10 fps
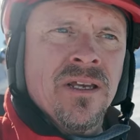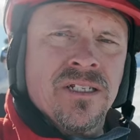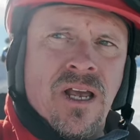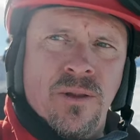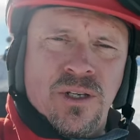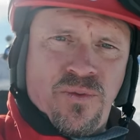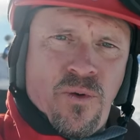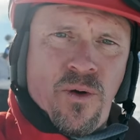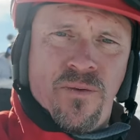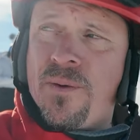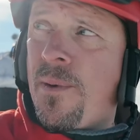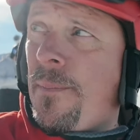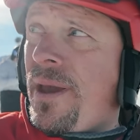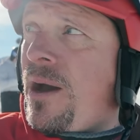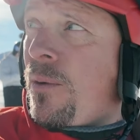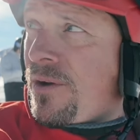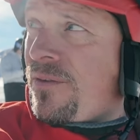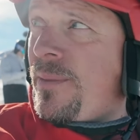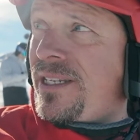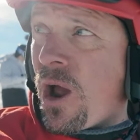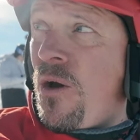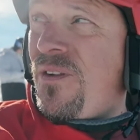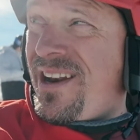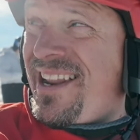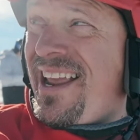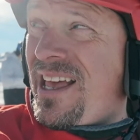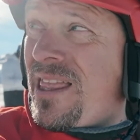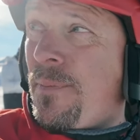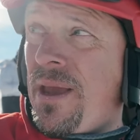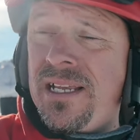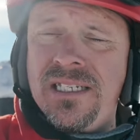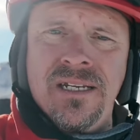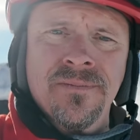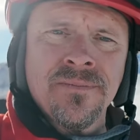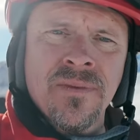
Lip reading: So there's 4 of them up here. One of them is over near the piste